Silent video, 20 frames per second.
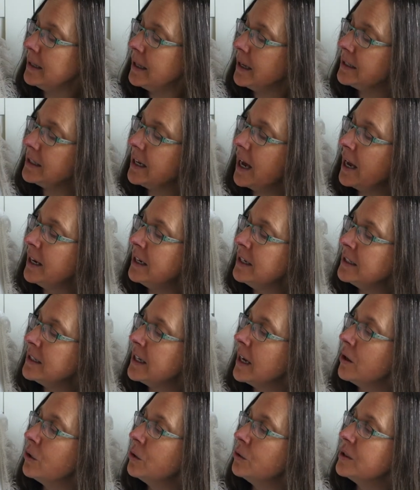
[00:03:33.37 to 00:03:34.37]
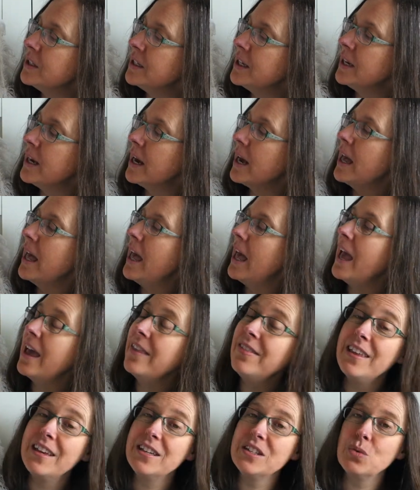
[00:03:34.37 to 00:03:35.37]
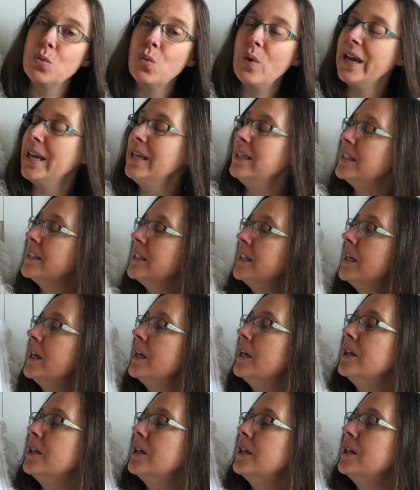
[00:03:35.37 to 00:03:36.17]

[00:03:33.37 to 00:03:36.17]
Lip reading: There's honeysuckles here, and there's wheat.